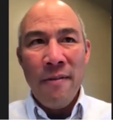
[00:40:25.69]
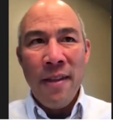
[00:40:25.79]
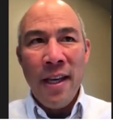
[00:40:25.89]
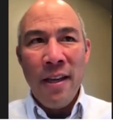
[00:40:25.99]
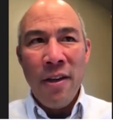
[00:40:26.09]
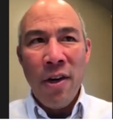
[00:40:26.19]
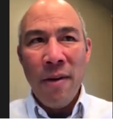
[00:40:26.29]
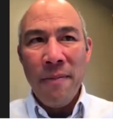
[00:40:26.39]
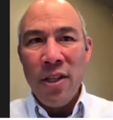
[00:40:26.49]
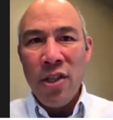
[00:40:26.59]
that you're
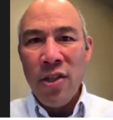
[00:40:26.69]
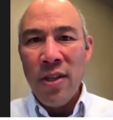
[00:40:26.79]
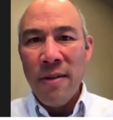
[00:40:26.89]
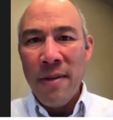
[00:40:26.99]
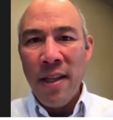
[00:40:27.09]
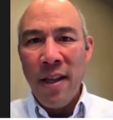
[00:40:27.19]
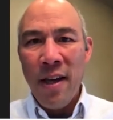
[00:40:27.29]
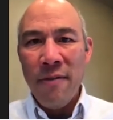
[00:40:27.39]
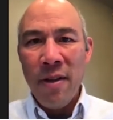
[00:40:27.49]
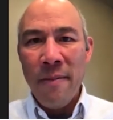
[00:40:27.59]
helping the student be
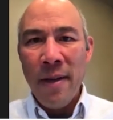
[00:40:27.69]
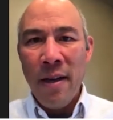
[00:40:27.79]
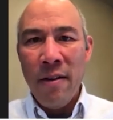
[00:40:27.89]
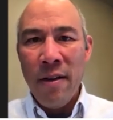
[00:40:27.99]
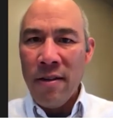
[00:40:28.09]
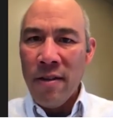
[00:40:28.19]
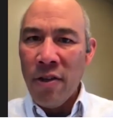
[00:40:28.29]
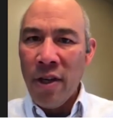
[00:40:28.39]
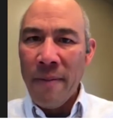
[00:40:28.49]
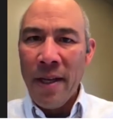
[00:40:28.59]
thoughtful about
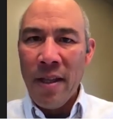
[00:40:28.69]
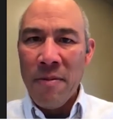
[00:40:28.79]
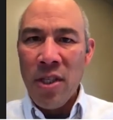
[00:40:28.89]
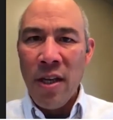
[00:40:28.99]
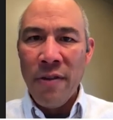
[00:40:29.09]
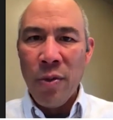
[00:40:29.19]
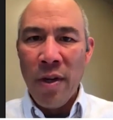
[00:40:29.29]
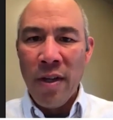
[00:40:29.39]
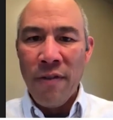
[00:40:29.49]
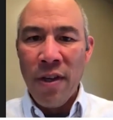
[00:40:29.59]
learning about themselves well
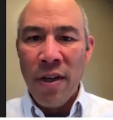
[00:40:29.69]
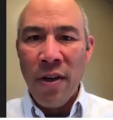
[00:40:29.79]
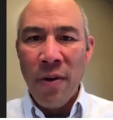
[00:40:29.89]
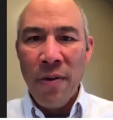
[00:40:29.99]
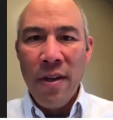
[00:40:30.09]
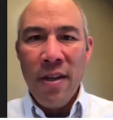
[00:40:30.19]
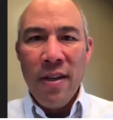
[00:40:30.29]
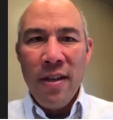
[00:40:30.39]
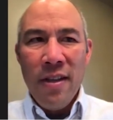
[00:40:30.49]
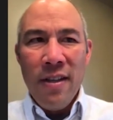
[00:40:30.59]
enough to know,
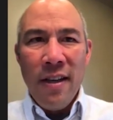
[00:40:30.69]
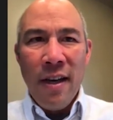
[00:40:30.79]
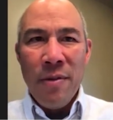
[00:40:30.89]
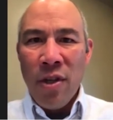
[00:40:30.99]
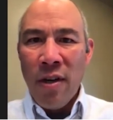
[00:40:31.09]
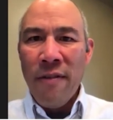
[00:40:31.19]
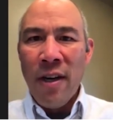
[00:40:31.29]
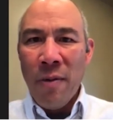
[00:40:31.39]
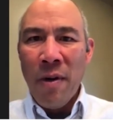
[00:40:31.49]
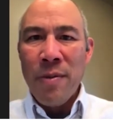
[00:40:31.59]
I'm starting to
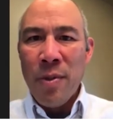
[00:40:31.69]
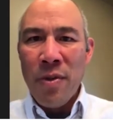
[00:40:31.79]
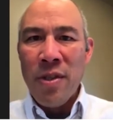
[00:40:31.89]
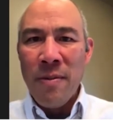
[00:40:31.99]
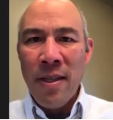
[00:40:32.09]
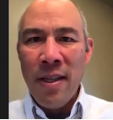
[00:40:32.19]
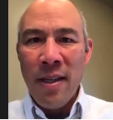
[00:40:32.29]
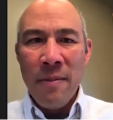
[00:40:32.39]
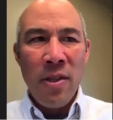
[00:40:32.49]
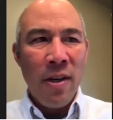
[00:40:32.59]
figure out where I'm supposed to be.
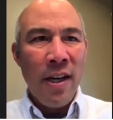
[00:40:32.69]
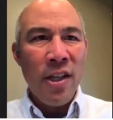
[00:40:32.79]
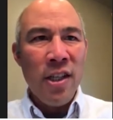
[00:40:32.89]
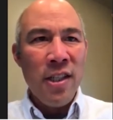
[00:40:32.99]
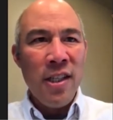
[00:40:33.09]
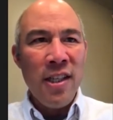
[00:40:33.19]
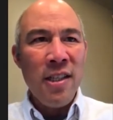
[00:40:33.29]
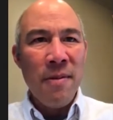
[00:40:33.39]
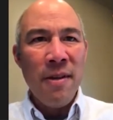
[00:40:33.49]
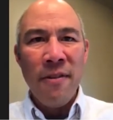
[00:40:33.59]
I'm starting to actually see
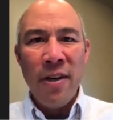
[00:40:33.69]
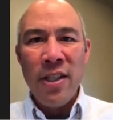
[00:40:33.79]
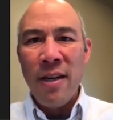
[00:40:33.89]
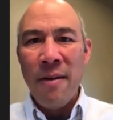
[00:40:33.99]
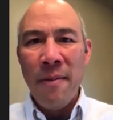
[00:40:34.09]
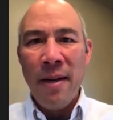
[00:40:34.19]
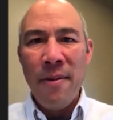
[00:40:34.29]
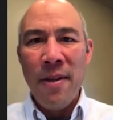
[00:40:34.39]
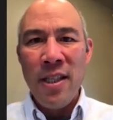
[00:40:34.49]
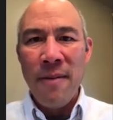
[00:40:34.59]
some difference. And it might
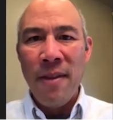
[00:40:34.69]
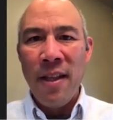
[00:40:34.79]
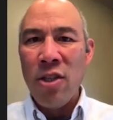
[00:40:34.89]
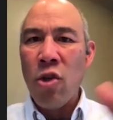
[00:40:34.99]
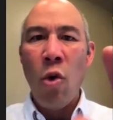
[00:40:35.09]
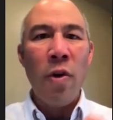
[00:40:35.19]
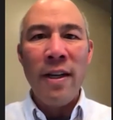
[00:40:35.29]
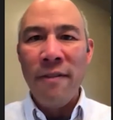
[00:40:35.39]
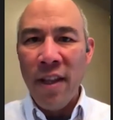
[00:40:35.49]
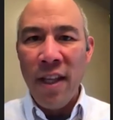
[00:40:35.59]
be something that's totally
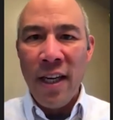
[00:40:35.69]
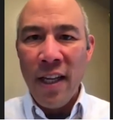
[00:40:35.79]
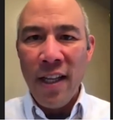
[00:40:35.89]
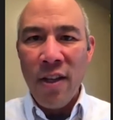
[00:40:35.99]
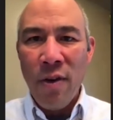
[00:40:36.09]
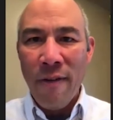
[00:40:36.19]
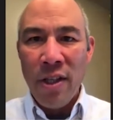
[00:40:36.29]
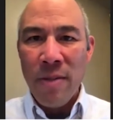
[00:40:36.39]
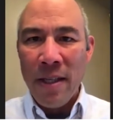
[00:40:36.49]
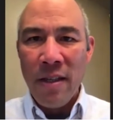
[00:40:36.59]
different than anything you ever
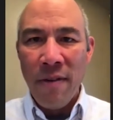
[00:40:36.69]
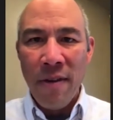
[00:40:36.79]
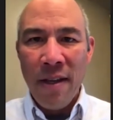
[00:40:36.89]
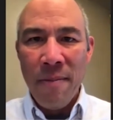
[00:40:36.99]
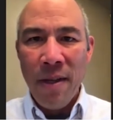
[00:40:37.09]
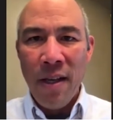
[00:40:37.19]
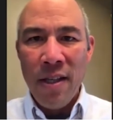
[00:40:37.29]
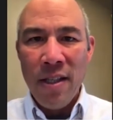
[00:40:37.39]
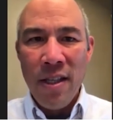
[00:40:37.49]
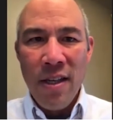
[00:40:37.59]
expected for them,
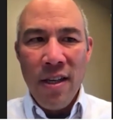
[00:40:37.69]
because